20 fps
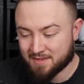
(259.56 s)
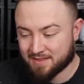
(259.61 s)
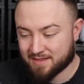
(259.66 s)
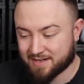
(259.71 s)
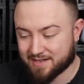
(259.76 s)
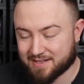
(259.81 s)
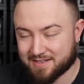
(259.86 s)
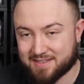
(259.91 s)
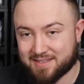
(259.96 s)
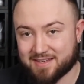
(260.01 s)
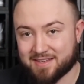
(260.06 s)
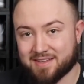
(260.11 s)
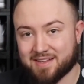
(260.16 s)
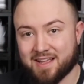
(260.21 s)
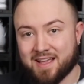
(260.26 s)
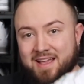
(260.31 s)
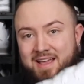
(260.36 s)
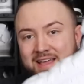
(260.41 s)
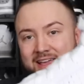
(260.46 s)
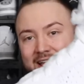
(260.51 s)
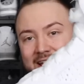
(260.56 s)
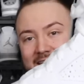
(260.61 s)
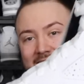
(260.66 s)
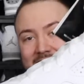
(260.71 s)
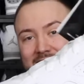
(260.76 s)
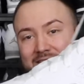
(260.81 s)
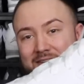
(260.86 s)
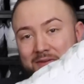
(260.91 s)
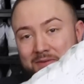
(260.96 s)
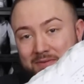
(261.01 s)
Like I said,
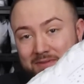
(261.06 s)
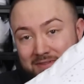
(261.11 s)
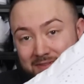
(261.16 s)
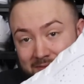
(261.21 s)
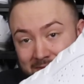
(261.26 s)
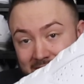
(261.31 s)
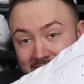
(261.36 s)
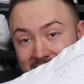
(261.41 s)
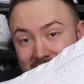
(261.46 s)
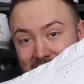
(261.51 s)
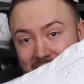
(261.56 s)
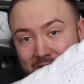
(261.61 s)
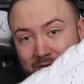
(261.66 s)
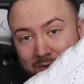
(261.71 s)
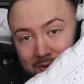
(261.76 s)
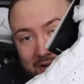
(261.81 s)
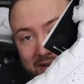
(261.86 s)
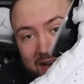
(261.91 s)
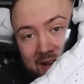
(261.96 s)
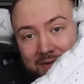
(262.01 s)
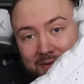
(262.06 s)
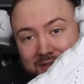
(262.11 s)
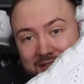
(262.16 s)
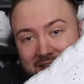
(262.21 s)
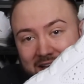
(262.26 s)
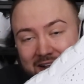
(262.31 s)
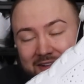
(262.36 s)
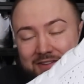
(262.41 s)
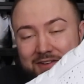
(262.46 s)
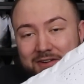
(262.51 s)
actually, well, that story I was
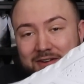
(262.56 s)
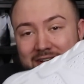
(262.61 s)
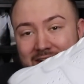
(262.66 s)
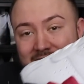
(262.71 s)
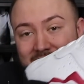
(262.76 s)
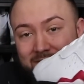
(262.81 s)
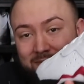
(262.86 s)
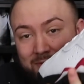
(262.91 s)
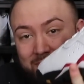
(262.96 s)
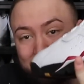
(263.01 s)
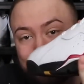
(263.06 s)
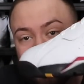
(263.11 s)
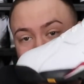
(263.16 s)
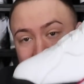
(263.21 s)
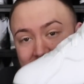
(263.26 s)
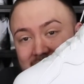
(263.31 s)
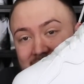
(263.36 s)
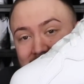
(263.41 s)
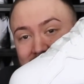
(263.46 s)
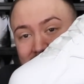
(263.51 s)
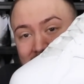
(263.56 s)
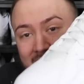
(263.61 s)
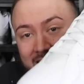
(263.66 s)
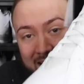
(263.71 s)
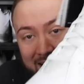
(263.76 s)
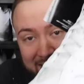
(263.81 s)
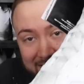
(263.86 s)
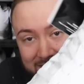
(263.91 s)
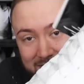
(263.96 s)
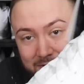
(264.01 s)
telling you guys was back in
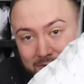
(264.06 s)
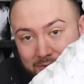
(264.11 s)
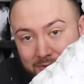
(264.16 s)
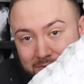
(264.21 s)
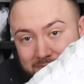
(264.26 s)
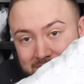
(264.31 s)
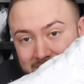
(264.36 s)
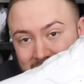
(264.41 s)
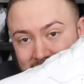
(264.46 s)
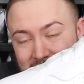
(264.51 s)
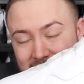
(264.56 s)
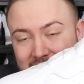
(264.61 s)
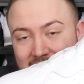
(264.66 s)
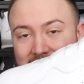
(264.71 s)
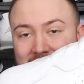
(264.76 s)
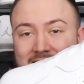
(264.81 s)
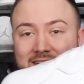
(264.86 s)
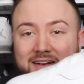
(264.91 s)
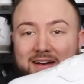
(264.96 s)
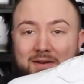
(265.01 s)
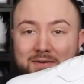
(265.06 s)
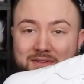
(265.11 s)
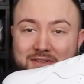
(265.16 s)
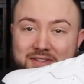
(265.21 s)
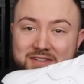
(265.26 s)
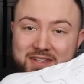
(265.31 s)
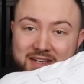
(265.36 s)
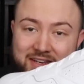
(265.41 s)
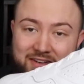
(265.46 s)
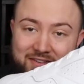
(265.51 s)
high school. Like, I think I was a
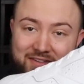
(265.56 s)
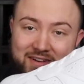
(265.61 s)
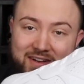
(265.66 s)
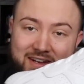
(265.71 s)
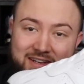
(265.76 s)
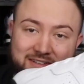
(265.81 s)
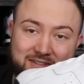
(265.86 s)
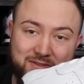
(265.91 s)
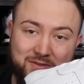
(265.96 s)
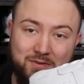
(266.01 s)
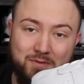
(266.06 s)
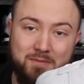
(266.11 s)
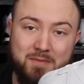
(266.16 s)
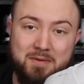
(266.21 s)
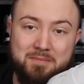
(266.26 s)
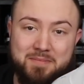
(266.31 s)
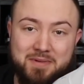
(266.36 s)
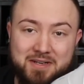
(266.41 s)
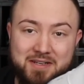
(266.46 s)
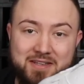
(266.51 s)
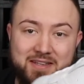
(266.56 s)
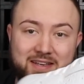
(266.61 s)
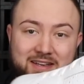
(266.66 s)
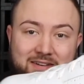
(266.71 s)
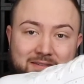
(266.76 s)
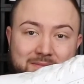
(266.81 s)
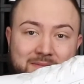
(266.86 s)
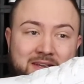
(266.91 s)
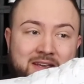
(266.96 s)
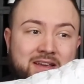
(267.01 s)
senior in high school when my buddies
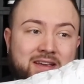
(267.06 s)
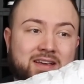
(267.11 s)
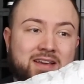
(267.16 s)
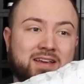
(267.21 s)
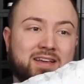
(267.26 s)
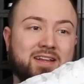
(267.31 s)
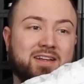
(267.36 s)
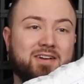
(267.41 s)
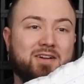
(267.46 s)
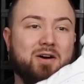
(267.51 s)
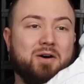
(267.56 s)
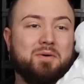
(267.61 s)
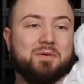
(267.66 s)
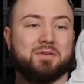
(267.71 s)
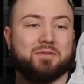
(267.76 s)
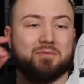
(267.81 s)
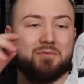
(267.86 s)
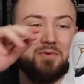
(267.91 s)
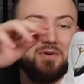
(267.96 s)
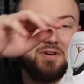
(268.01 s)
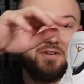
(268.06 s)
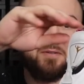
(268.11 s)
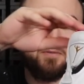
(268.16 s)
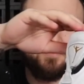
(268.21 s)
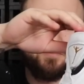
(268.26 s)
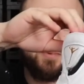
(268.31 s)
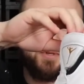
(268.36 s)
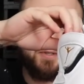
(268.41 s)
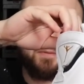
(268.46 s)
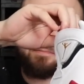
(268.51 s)
had them, and I'd always wanted
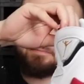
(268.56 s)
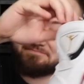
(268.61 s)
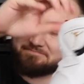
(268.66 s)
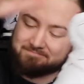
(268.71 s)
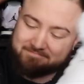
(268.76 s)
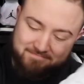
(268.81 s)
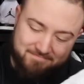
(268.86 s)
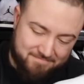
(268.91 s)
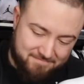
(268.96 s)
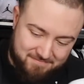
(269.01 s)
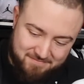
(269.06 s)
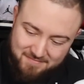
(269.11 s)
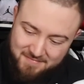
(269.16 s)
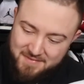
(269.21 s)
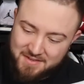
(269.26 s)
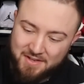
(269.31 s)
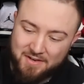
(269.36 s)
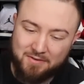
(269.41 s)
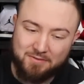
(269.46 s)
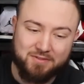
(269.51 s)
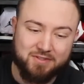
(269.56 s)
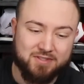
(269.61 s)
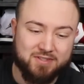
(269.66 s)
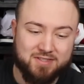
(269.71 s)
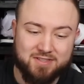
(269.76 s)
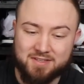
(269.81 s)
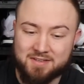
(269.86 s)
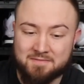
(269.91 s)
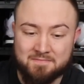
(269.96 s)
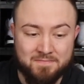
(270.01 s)
them, but, you know,
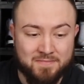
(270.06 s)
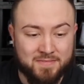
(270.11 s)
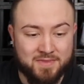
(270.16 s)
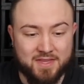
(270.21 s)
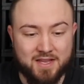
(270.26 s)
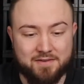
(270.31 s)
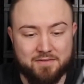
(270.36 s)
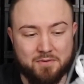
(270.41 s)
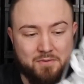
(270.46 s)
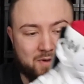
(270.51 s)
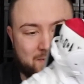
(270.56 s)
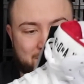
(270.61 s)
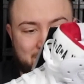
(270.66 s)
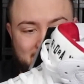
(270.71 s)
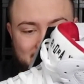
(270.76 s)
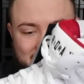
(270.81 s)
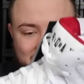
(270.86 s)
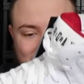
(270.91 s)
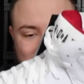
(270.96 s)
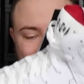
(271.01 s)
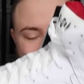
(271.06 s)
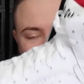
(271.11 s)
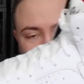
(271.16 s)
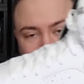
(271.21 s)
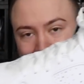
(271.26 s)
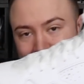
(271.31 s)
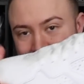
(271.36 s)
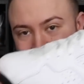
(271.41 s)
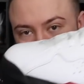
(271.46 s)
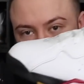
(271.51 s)
just never went back and got
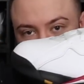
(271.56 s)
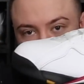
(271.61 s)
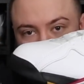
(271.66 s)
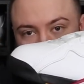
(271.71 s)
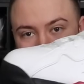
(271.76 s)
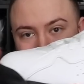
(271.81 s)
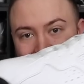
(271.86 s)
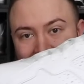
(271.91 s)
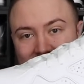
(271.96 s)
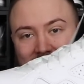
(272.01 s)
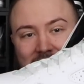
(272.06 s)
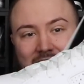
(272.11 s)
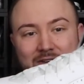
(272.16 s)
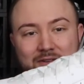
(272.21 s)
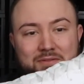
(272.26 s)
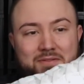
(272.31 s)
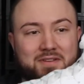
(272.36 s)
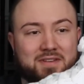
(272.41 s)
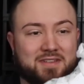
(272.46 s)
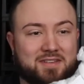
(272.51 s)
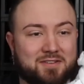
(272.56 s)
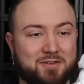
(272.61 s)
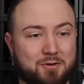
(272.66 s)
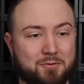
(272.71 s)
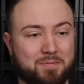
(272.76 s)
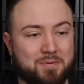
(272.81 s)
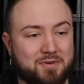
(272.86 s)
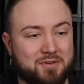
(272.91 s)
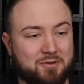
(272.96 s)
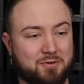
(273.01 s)
them. And, you know,
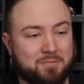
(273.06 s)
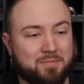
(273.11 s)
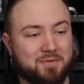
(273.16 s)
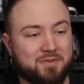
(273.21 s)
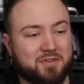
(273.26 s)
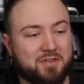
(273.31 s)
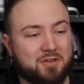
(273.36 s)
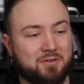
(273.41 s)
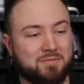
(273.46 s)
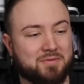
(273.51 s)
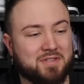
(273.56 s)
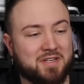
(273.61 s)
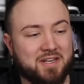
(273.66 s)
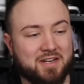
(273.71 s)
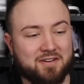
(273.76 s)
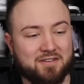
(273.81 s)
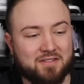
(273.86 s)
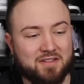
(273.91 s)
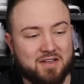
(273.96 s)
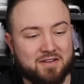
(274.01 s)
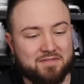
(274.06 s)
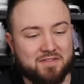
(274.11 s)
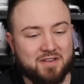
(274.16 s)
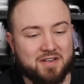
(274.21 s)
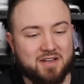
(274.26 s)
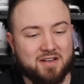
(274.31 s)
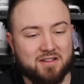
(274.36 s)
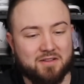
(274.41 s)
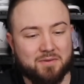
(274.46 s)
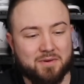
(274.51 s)
super, super dope sneaker. Love the
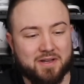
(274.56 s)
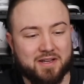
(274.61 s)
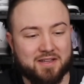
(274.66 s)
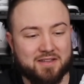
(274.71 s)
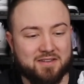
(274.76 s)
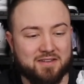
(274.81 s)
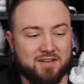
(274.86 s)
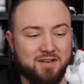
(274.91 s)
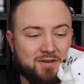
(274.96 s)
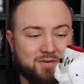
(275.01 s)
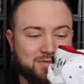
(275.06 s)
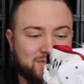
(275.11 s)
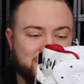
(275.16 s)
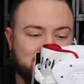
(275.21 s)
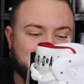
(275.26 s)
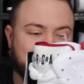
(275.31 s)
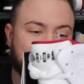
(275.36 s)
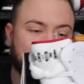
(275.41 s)
colorway. It's an OG,